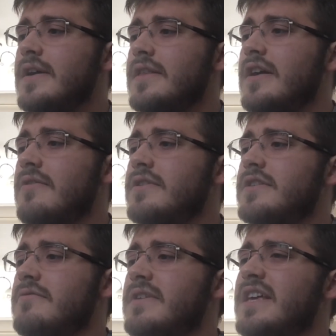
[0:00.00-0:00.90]
they always,
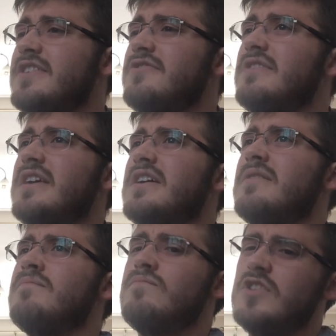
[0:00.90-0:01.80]
when they do
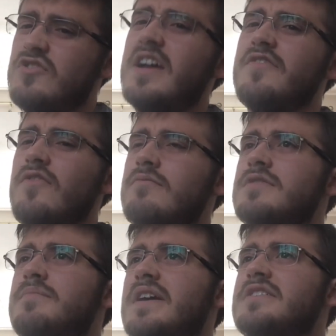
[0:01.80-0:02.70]
the Transformers
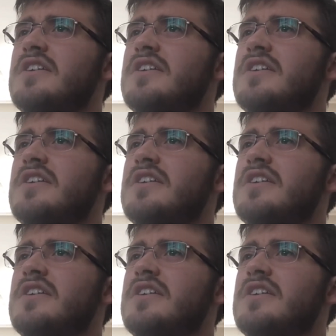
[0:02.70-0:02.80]
bits,